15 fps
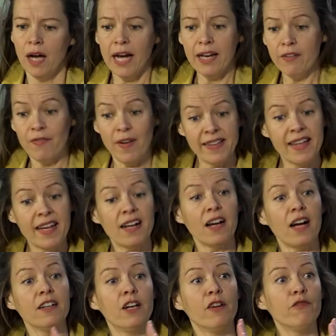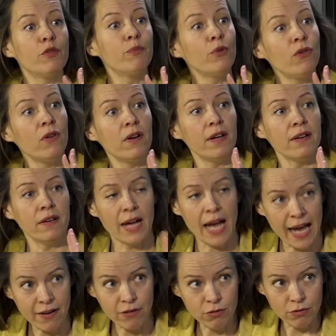I don't find that uncomfortable
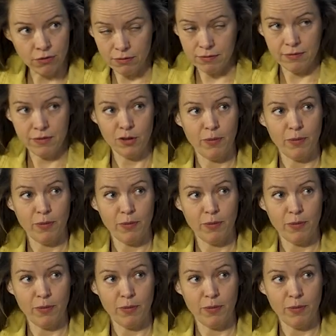at all,